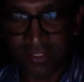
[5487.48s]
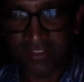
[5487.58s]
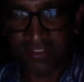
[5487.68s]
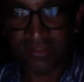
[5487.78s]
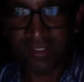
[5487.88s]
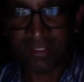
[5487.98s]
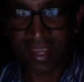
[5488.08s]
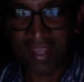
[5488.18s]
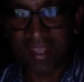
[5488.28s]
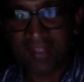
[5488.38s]
So the,
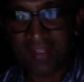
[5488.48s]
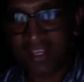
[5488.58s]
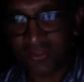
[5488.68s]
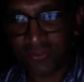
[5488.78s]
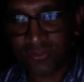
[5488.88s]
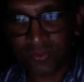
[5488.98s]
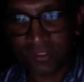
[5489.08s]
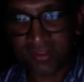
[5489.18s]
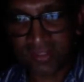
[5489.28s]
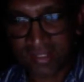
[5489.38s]
and as you saw
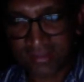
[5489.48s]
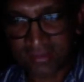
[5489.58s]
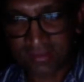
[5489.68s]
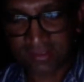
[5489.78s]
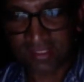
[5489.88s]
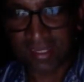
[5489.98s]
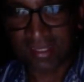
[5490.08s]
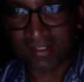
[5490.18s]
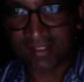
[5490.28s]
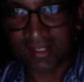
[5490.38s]
in that
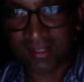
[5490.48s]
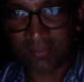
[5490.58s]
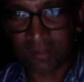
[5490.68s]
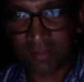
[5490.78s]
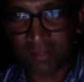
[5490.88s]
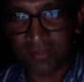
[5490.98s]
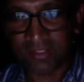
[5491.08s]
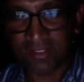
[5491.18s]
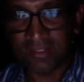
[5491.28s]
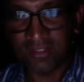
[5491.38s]
diagram about
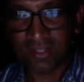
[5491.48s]
the,